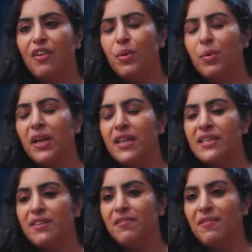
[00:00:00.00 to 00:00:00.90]
If we were going
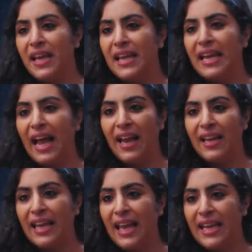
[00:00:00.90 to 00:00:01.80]
to fairly
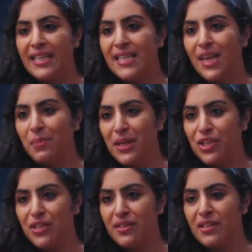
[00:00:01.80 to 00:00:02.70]
allocate
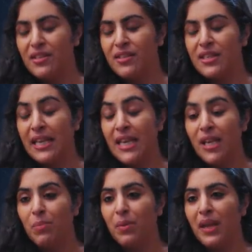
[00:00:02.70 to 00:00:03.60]
emissions to
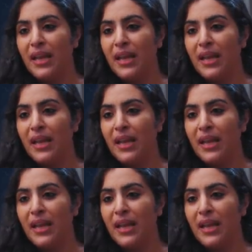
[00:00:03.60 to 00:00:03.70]
keep